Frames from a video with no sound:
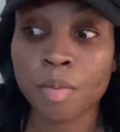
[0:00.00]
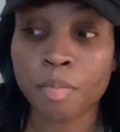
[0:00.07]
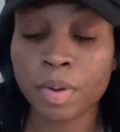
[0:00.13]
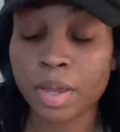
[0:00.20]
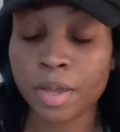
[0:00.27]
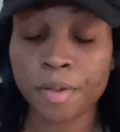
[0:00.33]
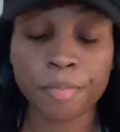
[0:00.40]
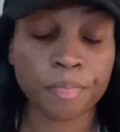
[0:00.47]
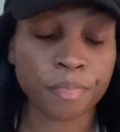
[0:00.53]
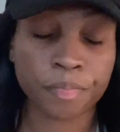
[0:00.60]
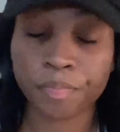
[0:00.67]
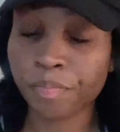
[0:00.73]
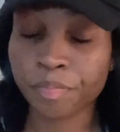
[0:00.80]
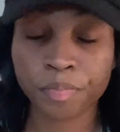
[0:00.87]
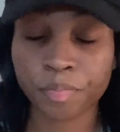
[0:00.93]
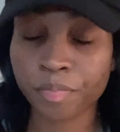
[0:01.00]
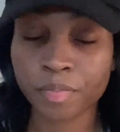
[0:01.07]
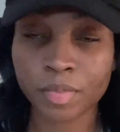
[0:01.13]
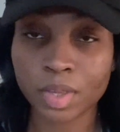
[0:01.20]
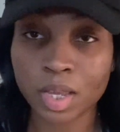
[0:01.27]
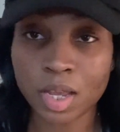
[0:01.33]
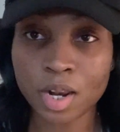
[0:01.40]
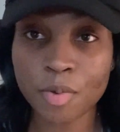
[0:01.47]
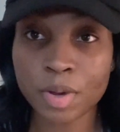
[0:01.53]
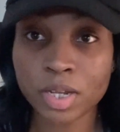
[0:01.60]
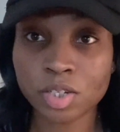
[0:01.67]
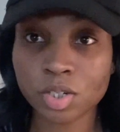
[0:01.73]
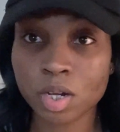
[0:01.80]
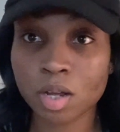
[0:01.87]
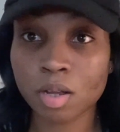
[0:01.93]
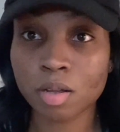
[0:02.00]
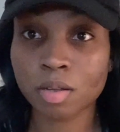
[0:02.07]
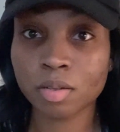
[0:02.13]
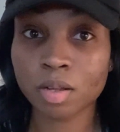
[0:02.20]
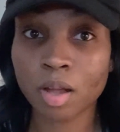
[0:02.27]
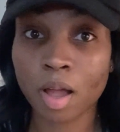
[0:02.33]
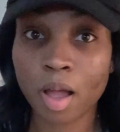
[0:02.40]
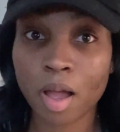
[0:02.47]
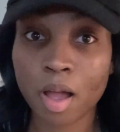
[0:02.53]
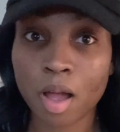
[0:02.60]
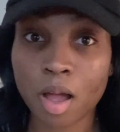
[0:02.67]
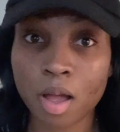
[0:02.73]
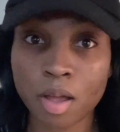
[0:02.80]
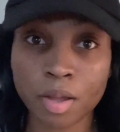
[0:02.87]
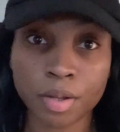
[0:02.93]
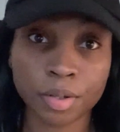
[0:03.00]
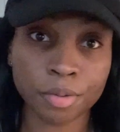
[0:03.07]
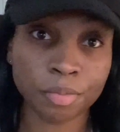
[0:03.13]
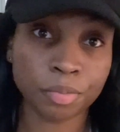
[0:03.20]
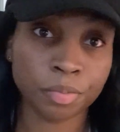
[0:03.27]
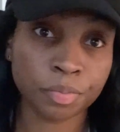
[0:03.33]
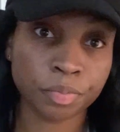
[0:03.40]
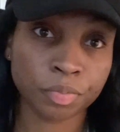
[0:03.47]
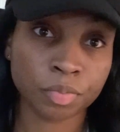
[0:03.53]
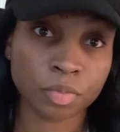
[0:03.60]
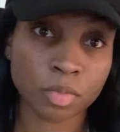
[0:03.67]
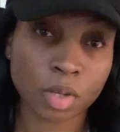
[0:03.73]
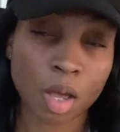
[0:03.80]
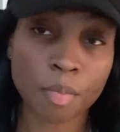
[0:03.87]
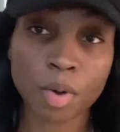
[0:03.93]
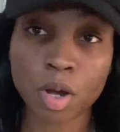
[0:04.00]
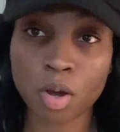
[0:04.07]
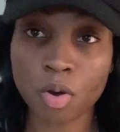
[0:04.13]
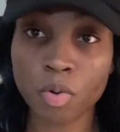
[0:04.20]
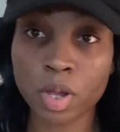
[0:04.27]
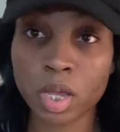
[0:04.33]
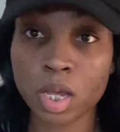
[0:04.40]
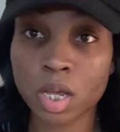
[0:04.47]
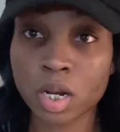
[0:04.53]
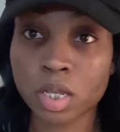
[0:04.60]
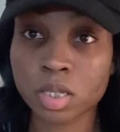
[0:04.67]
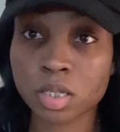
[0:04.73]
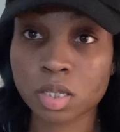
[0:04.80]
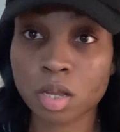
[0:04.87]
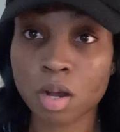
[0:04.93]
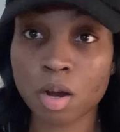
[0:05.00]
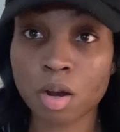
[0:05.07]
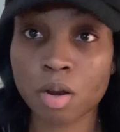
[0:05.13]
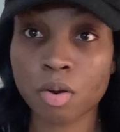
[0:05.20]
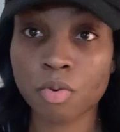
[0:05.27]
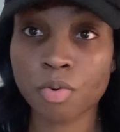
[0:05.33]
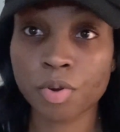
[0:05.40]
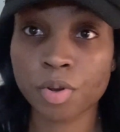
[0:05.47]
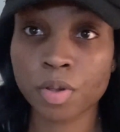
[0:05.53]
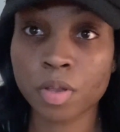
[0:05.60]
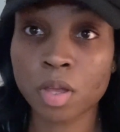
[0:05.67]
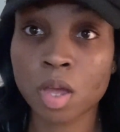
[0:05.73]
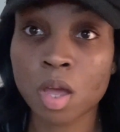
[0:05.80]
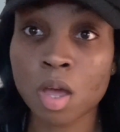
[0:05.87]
But anyways, y'all, um, I'm gonna go ahead and start on